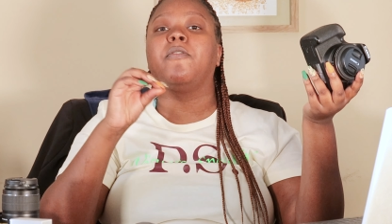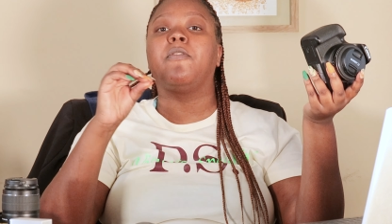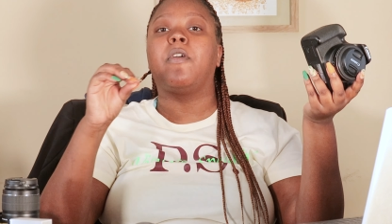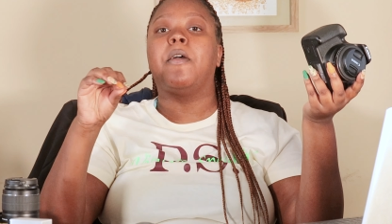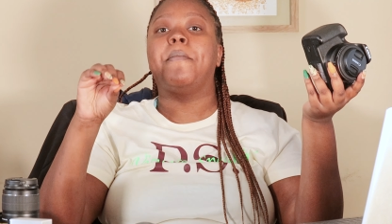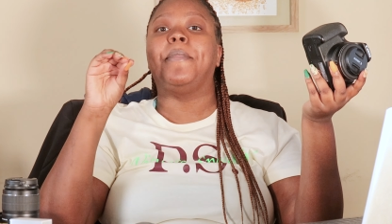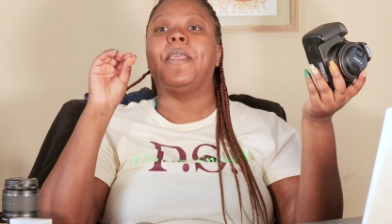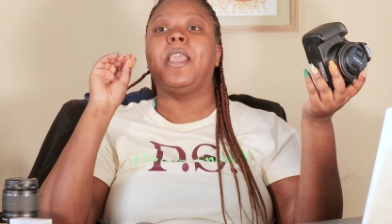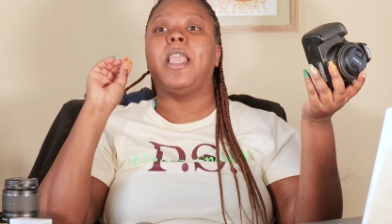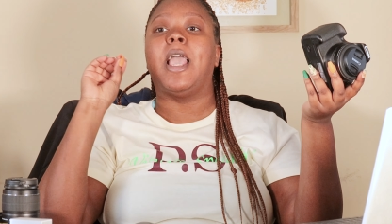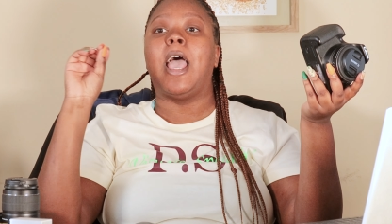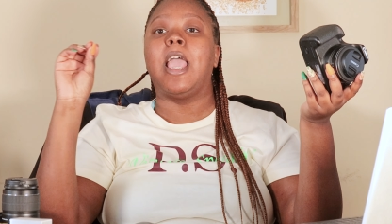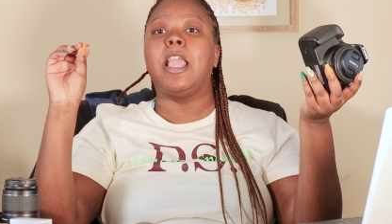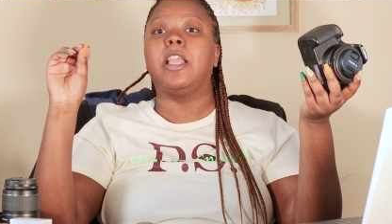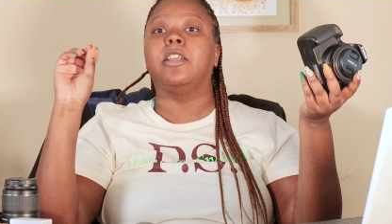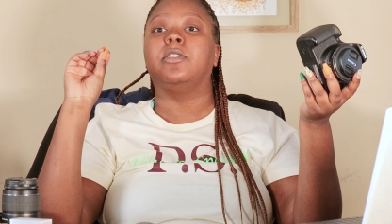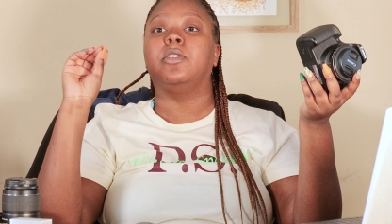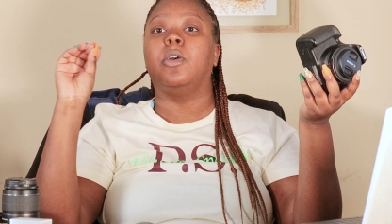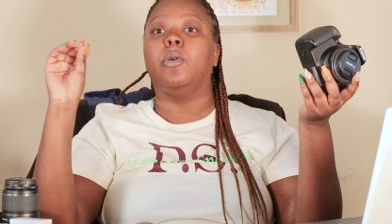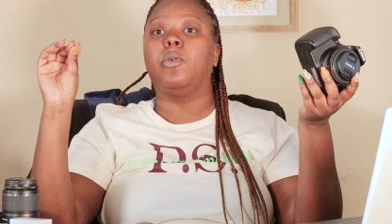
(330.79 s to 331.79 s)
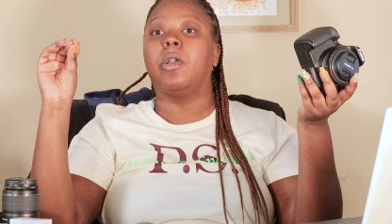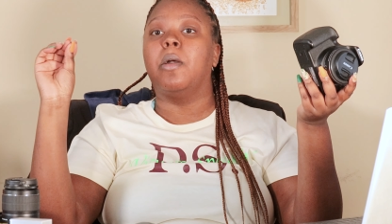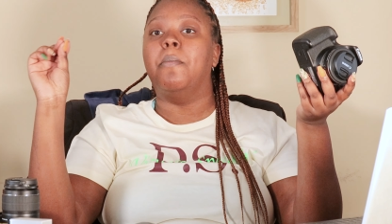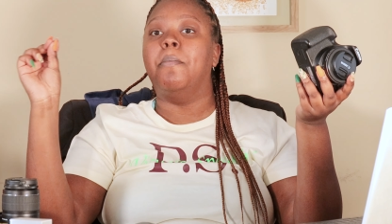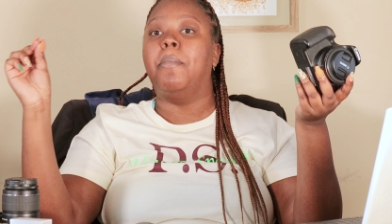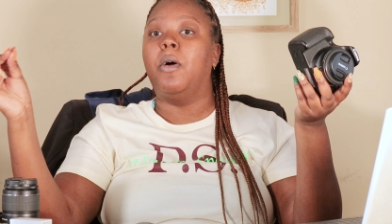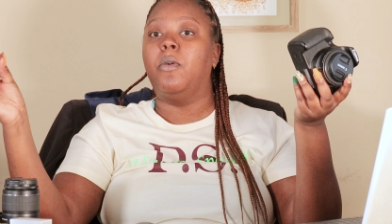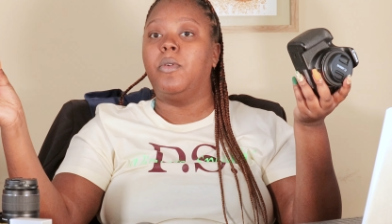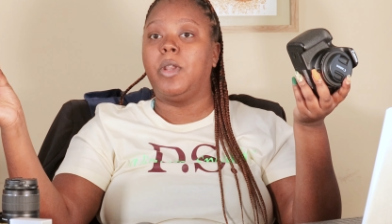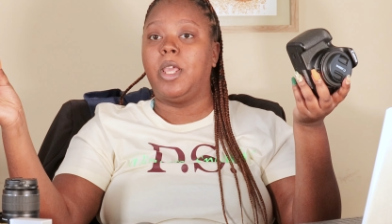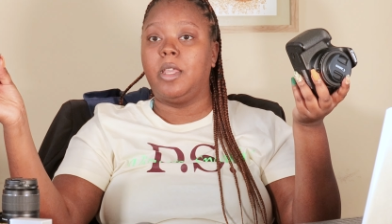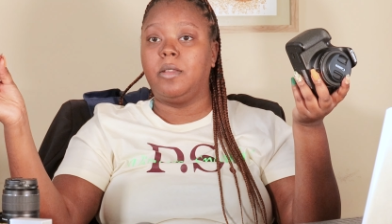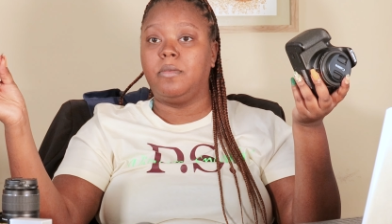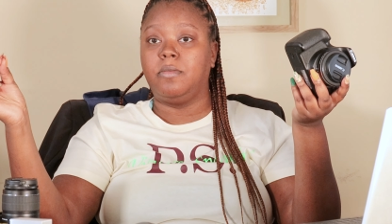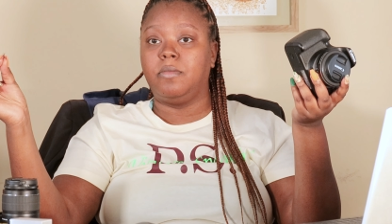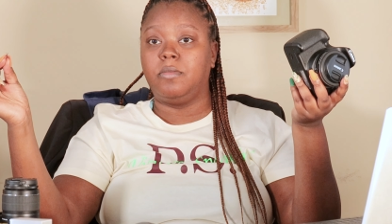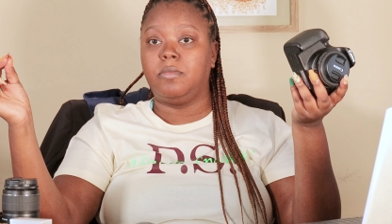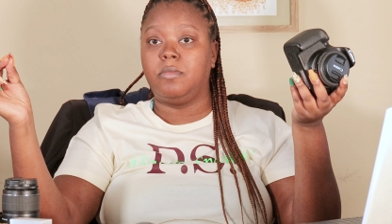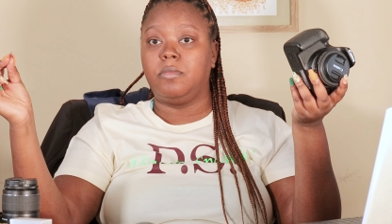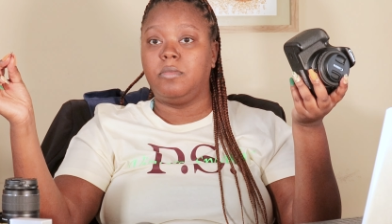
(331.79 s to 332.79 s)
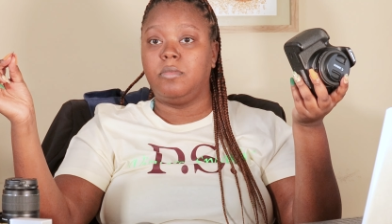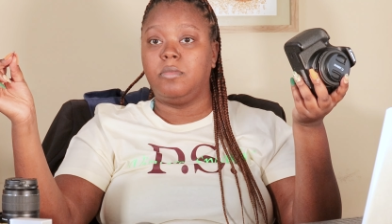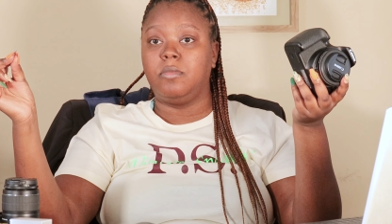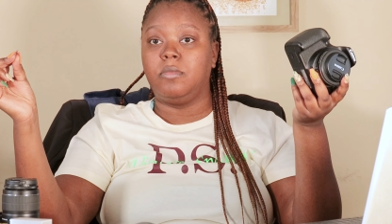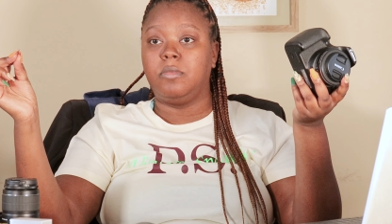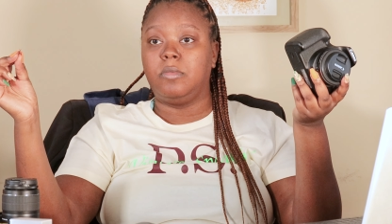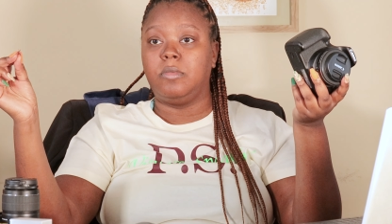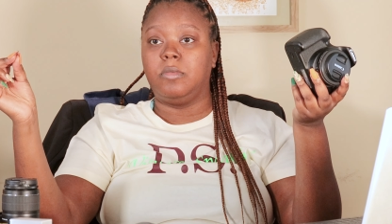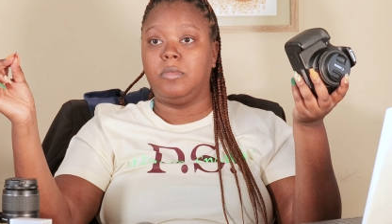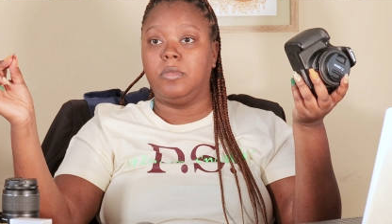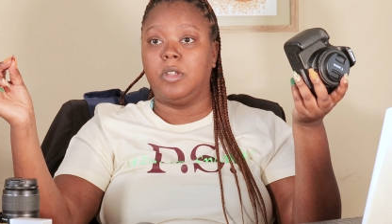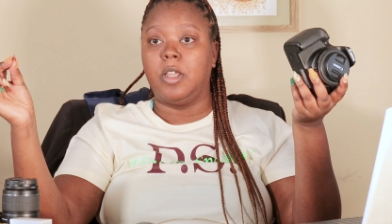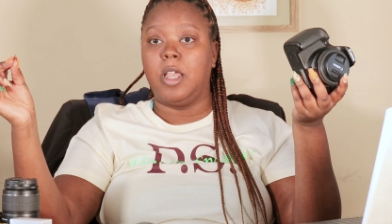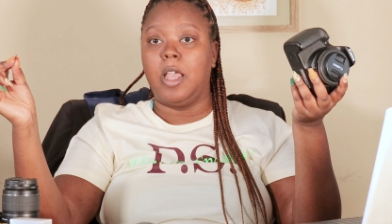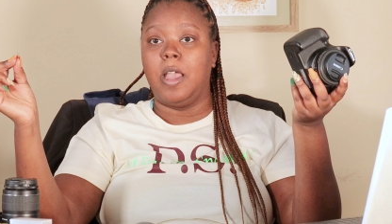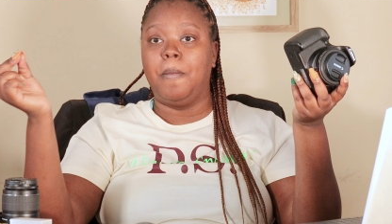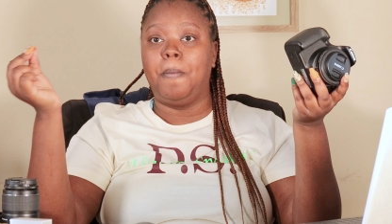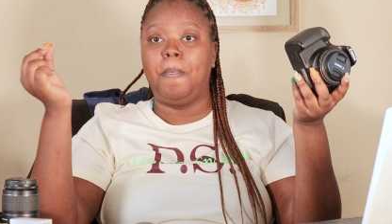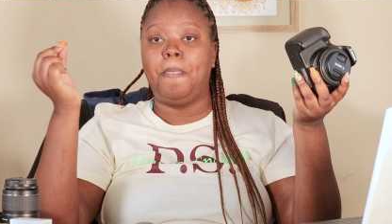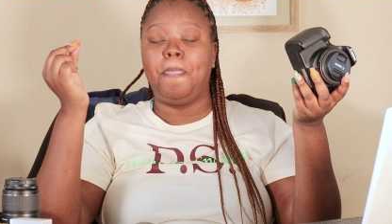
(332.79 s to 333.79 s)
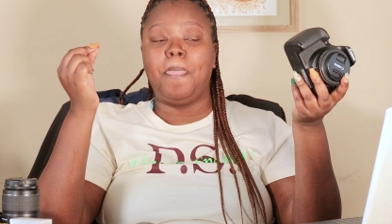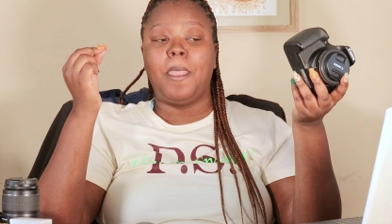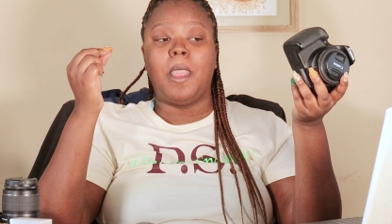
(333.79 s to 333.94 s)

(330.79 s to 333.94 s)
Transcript: from the ISO component. Okay?